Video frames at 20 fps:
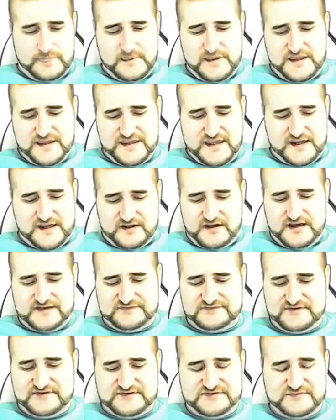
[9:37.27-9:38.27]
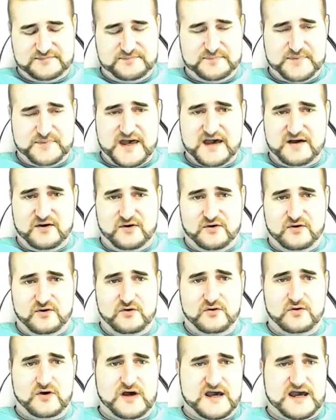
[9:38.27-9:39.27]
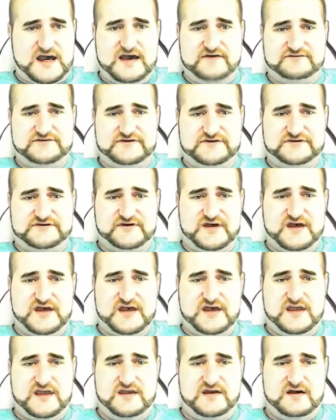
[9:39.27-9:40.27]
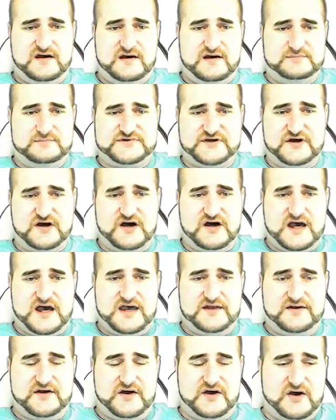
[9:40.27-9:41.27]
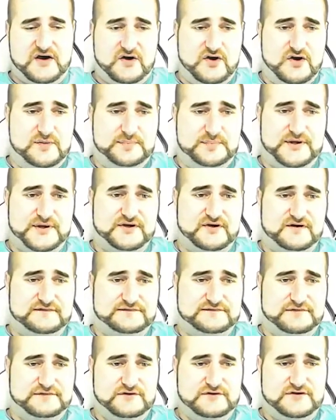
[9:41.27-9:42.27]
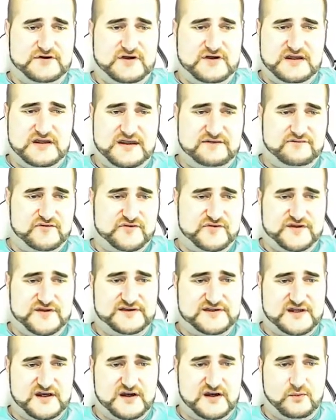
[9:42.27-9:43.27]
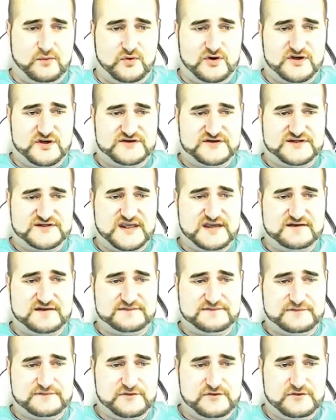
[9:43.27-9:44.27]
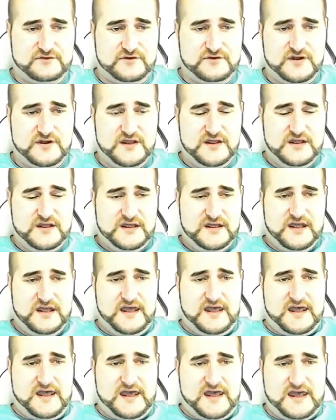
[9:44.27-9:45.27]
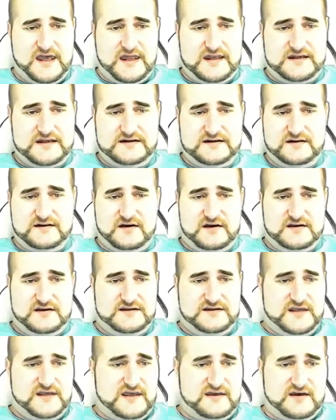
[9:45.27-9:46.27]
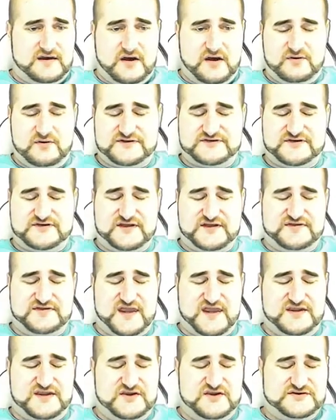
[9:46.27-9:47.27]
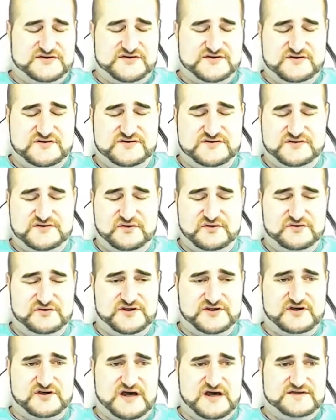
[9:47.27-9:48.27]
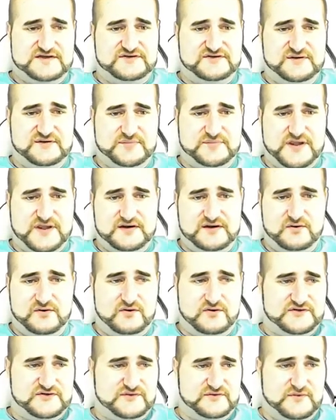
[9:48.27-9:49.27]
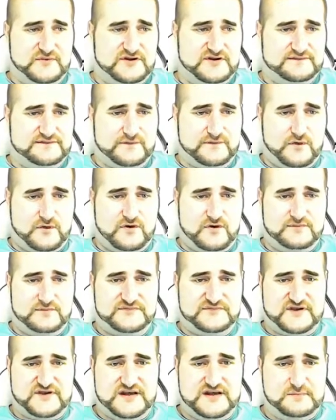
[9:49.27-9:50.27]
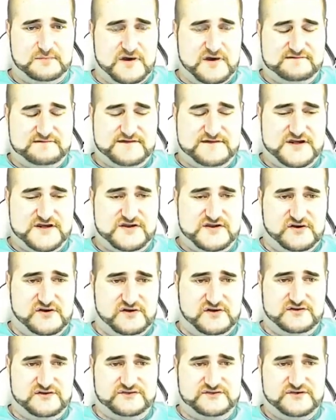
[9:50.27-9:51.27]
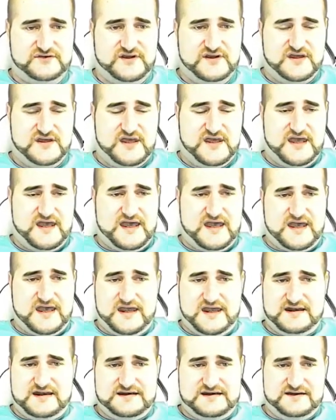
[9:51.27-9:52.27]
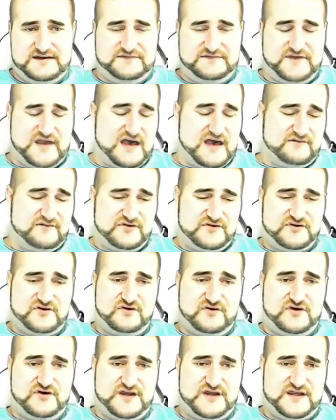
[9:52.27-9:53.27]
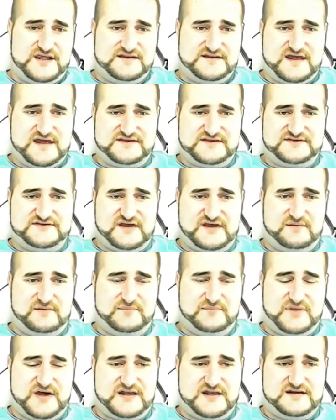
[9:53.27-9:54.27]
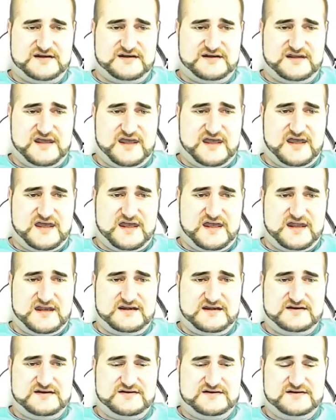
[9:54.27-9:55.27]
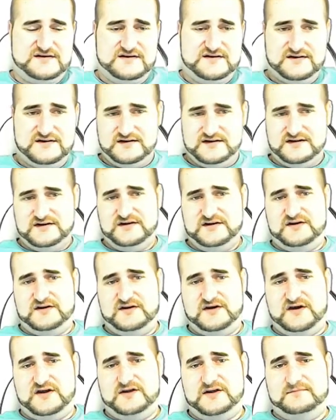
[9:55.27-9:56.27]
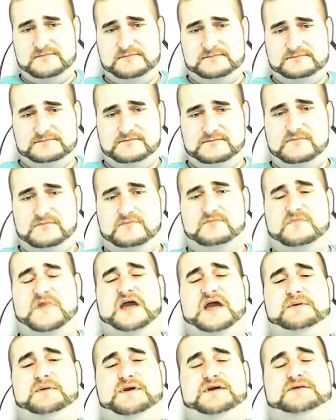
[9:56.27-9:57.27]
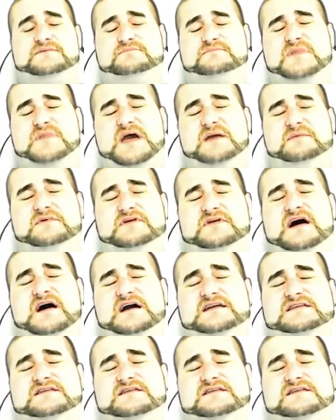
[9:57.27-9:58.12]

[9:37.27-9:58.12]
yeah, guys, that's about all I have to say. I'm tired. I hope I got through kind of everything that I wanted to get through. And yeah, I want to say thank you to all the guys that have been awesome on the forums and in my videos. And if you haven't already, hit that sub button and you know maybe like the